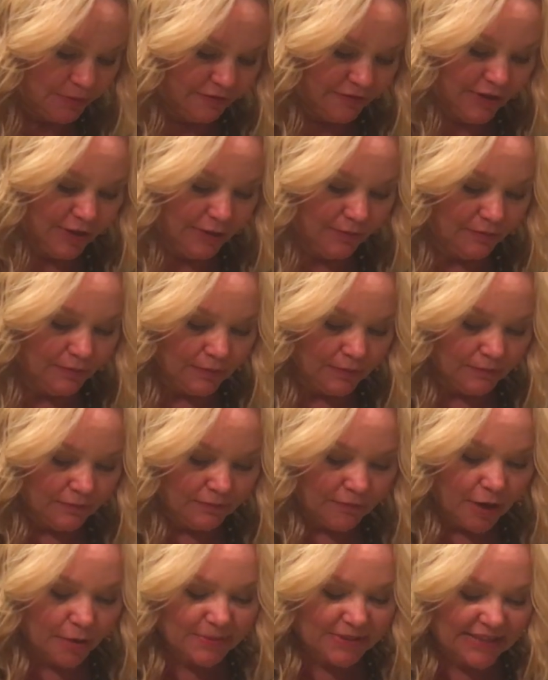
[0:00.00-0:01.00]
would be
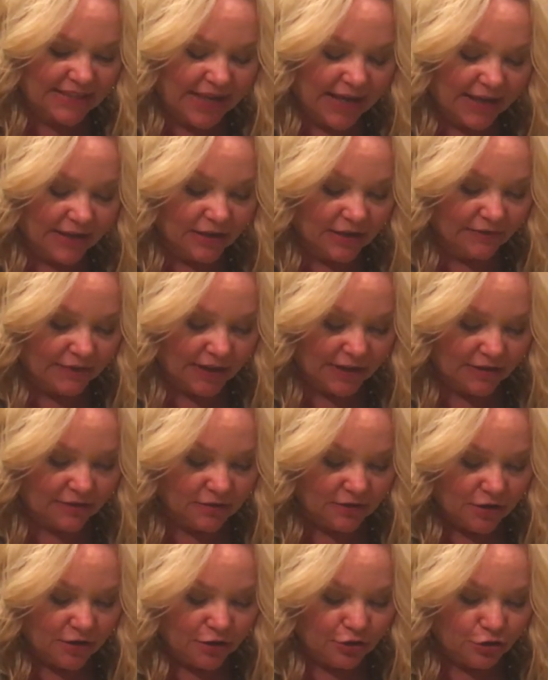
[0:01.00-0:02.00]
upset if they
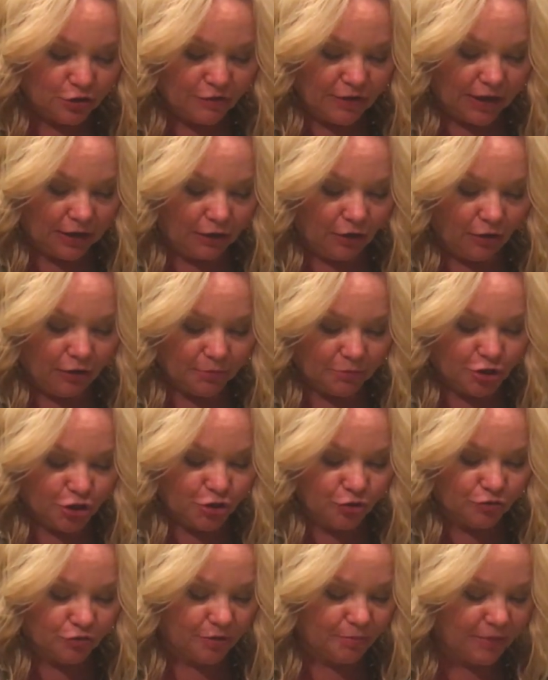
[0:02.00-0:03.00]
knew that I called them
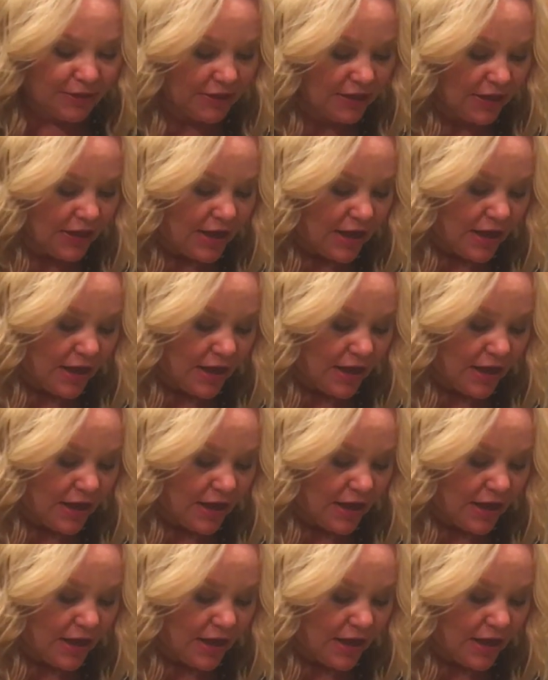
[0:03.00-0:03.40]
children, but